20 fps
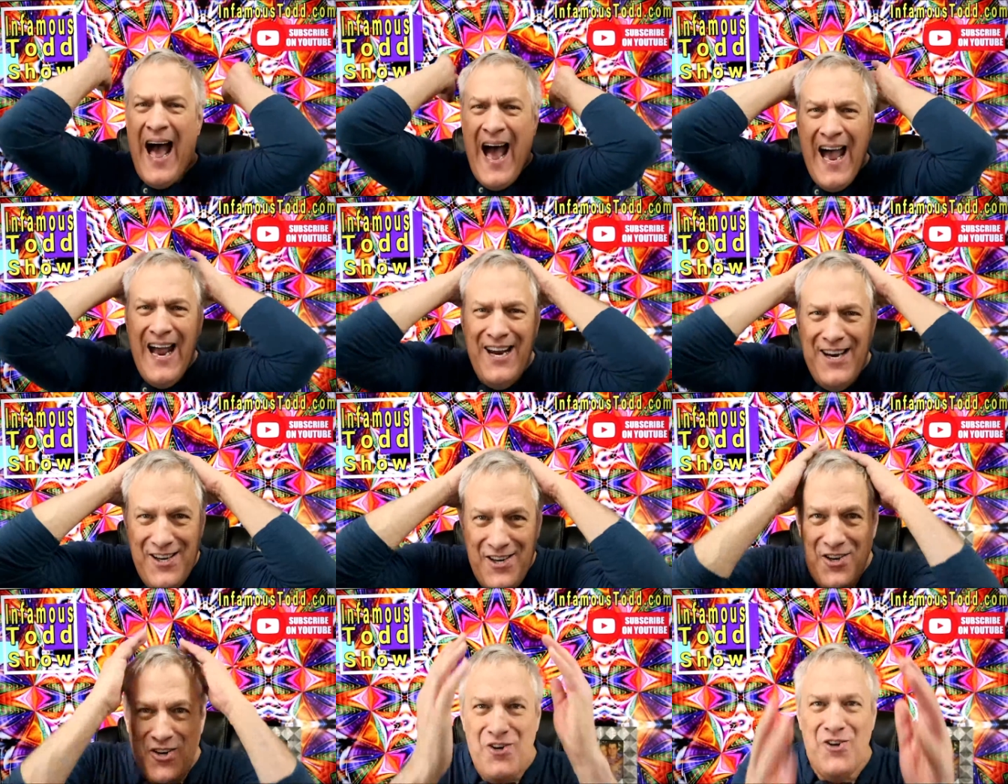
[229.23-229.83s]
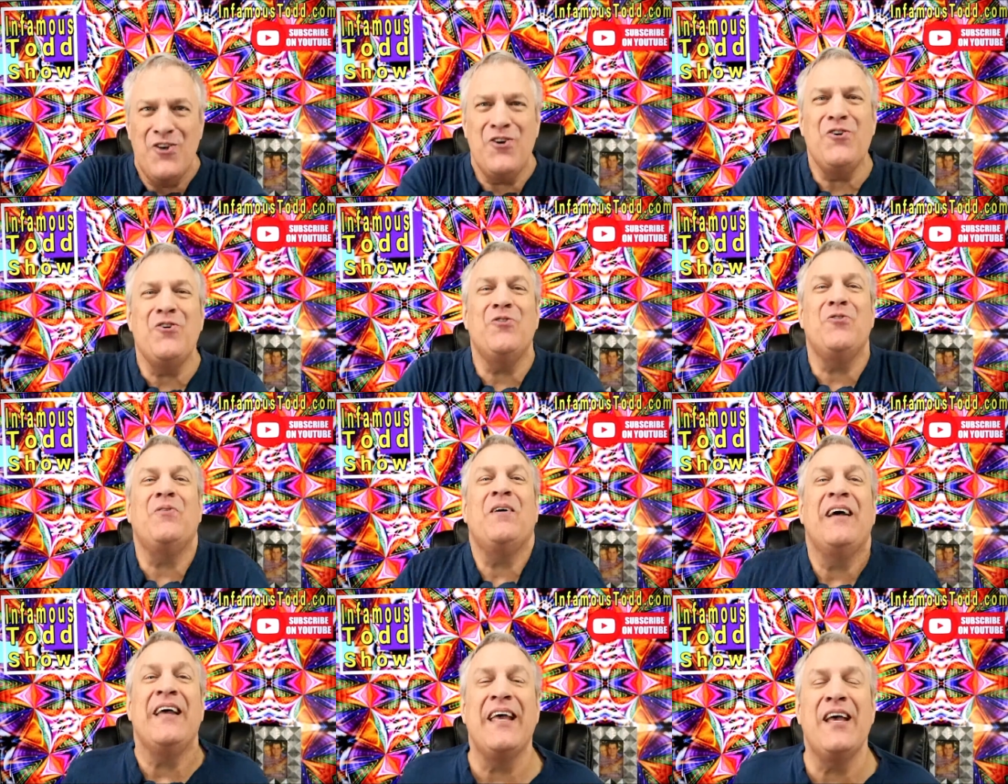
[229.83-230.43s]
I
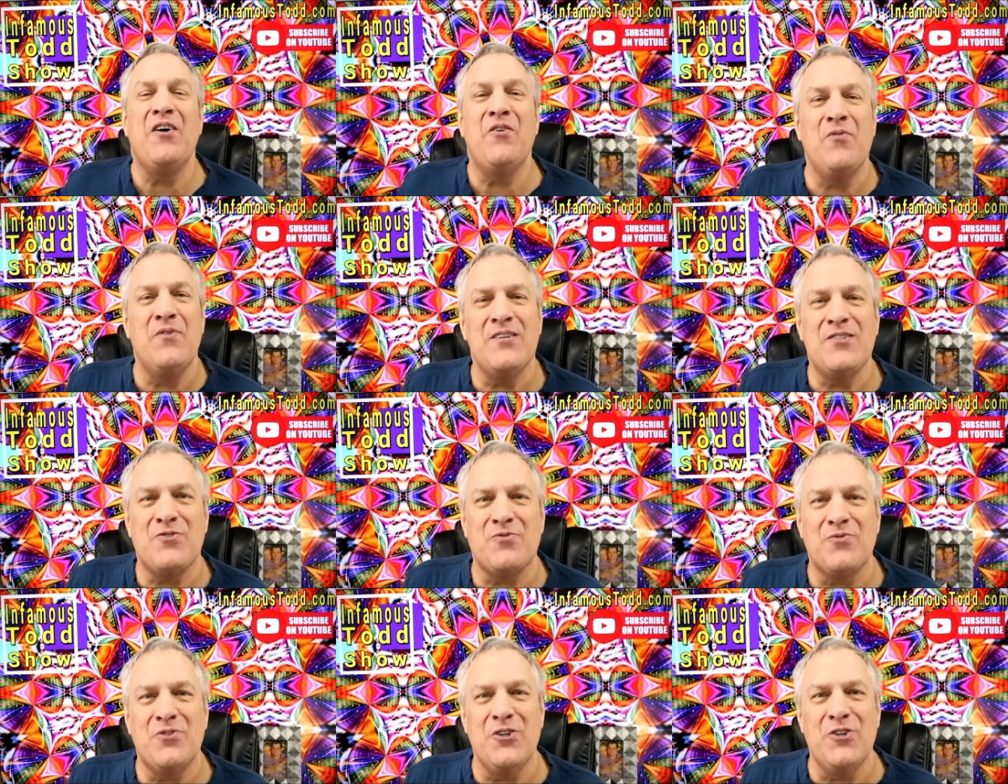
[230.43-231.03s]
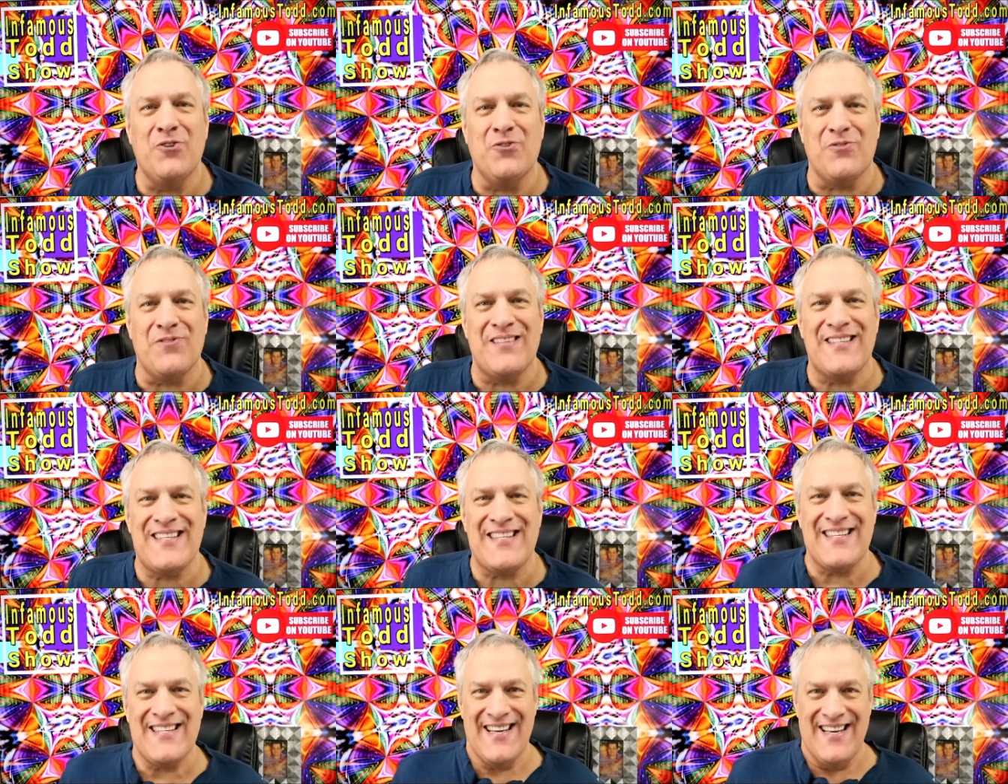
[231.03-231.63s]
knew it was
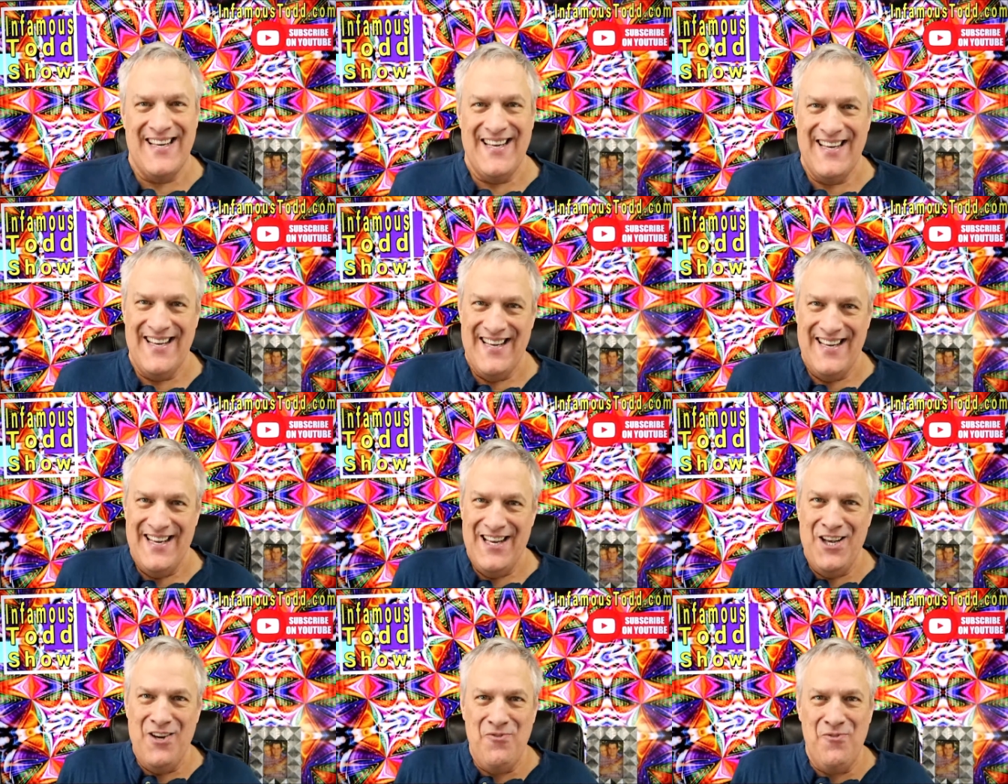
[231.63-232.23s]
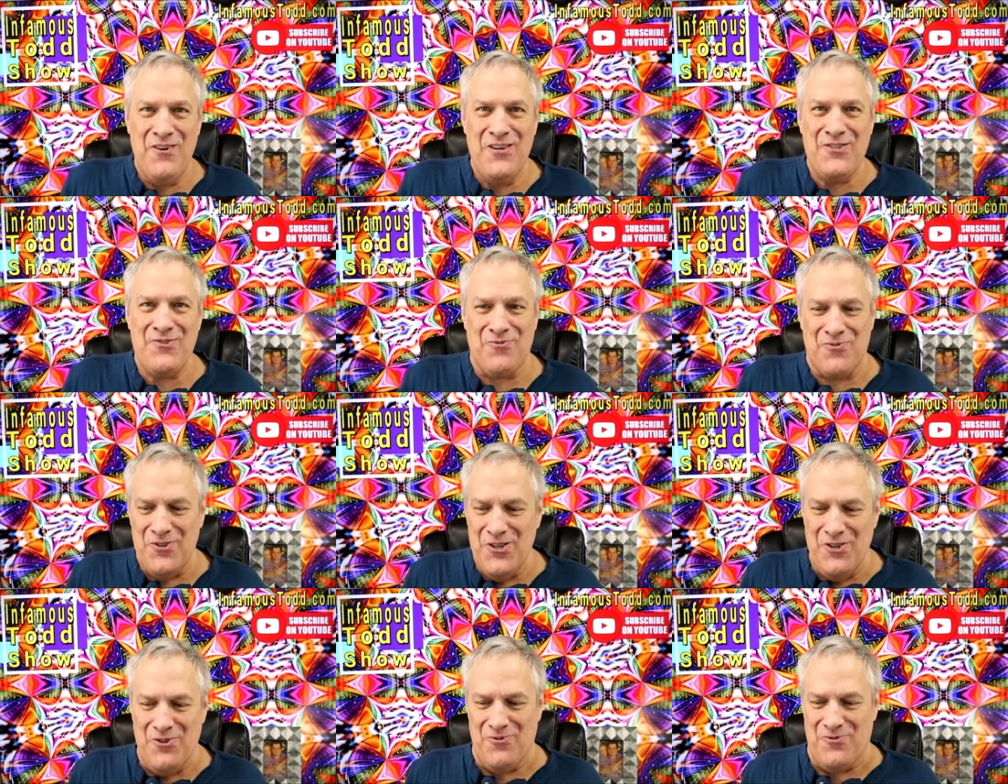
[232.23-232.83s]
Roots. It was
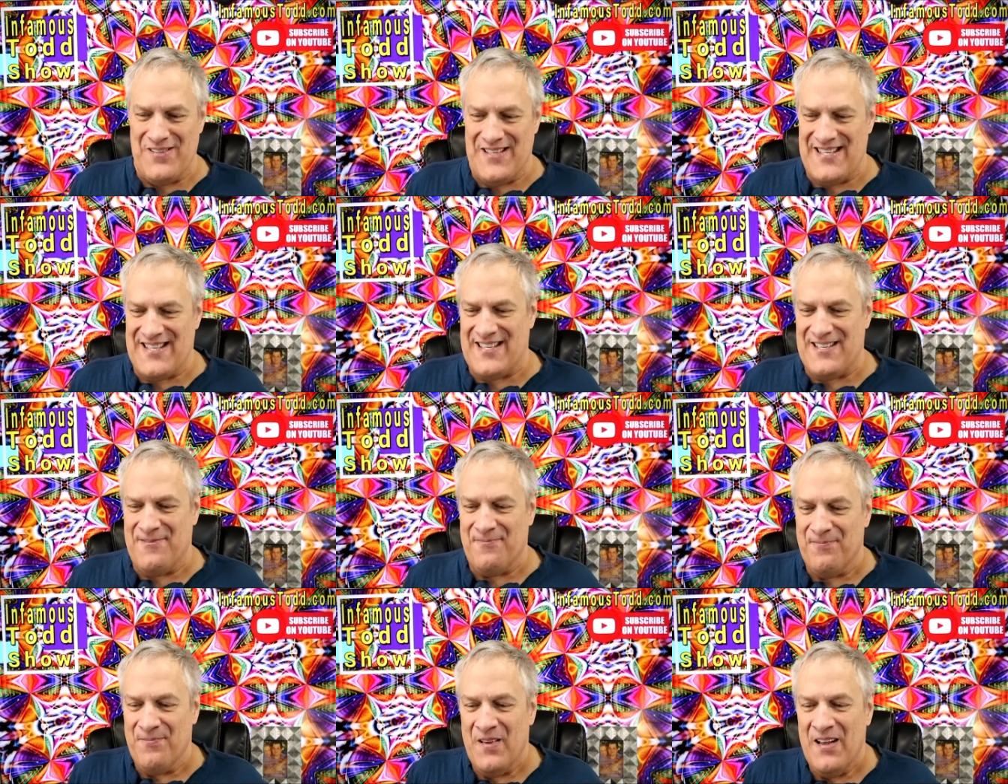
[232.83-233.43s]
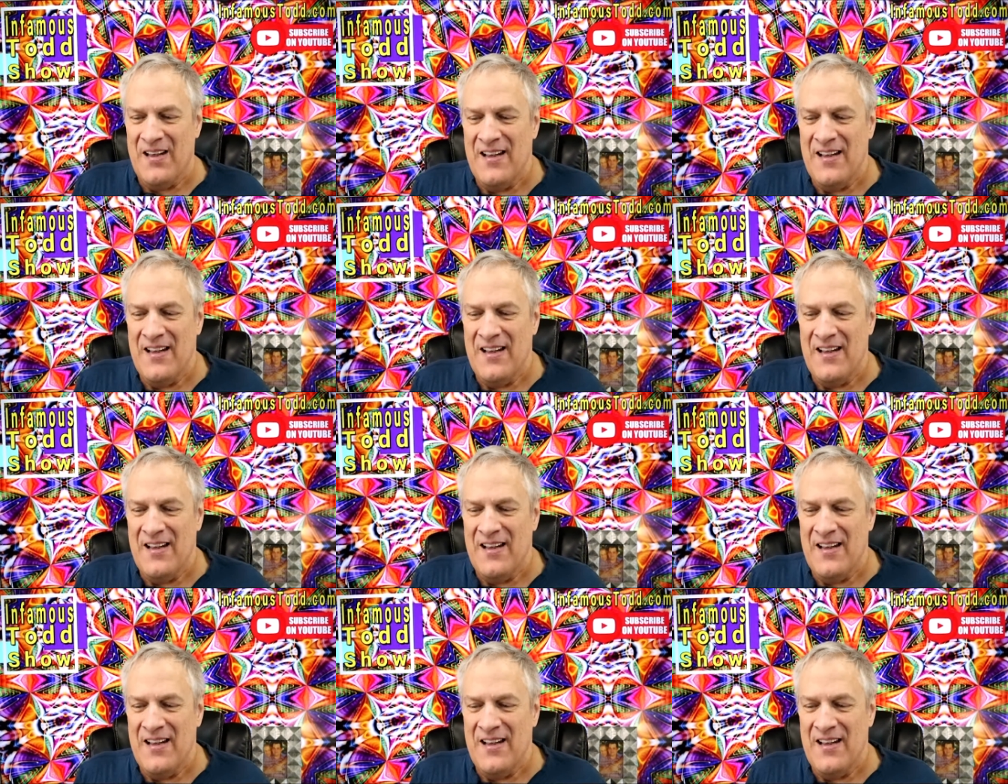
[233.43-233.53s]
Roots.